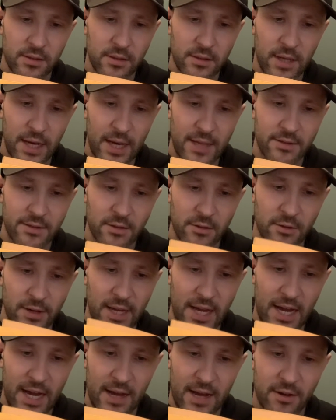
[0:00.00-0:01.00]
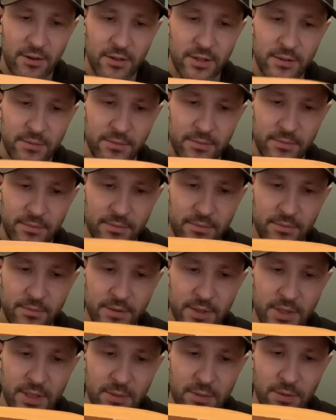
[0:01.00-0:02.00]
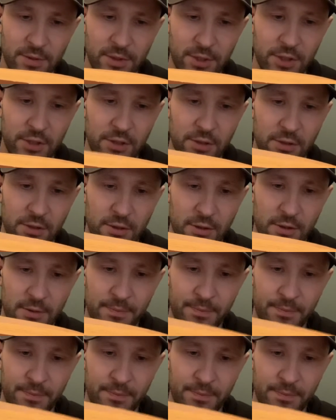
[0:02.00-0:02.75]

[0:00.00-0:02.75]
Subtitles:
has a great acronym. So this one's CURE.